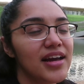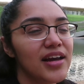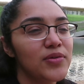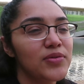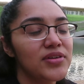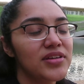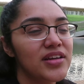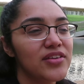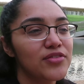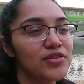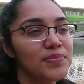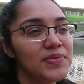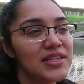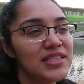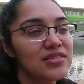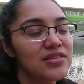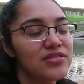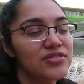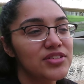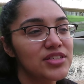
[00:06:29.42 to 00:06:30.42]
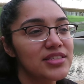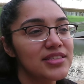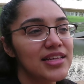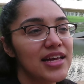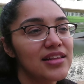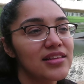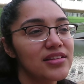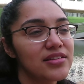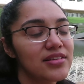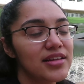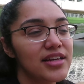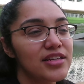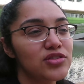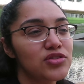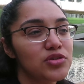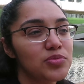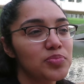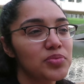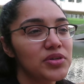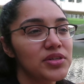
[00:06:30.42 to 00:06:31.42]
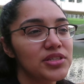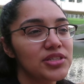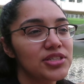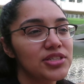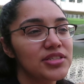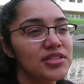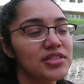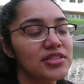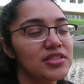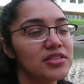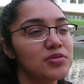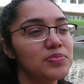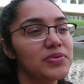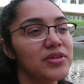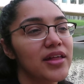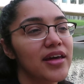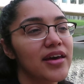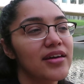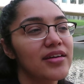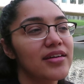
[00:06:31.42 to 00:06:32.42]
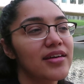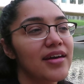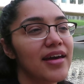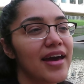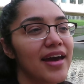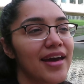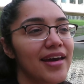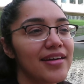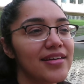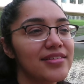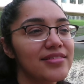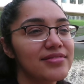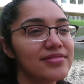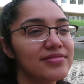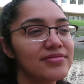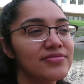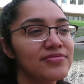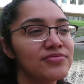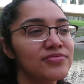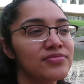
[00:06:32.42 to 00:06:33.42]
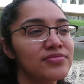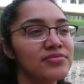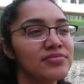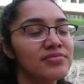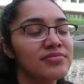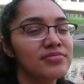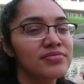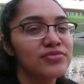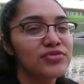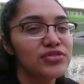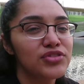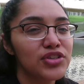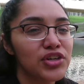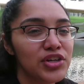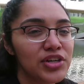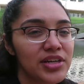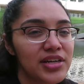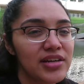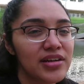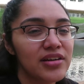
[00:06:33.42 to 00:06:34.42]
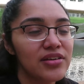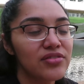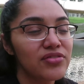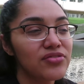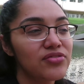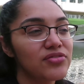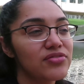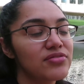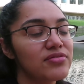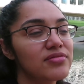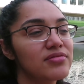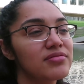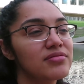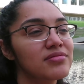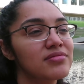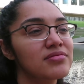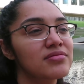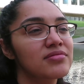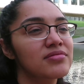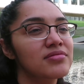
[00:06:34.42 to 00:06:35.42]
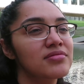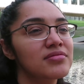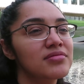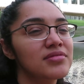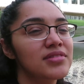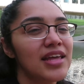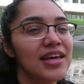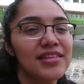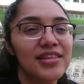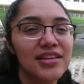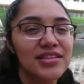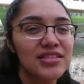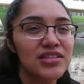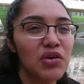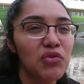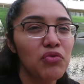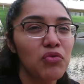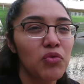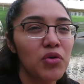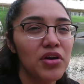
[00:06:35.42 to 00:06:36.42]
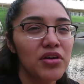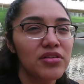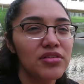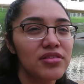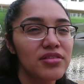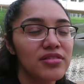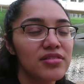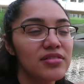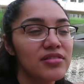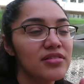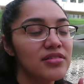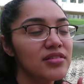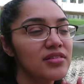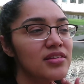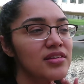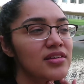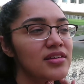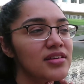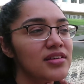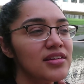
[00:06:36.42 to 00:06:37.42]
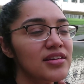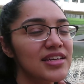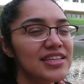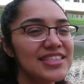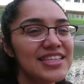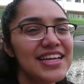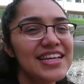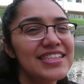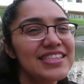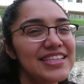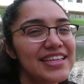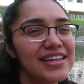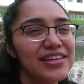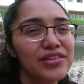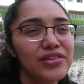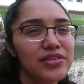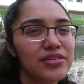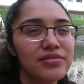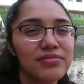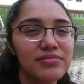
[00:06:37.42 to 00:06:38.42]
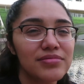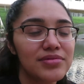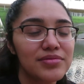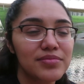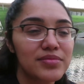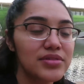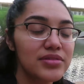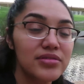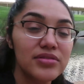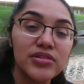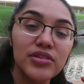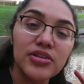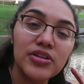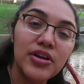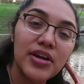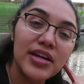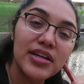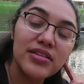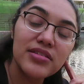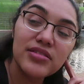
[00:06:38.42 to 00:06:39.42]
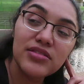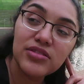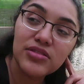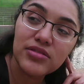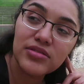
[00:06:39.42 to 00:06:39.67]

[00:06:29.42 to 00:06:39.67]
I would have given myself just that little extra push to just be like, hey, you're good enough. Like that self-worth. Because at eighteen, you don't, you're crazy.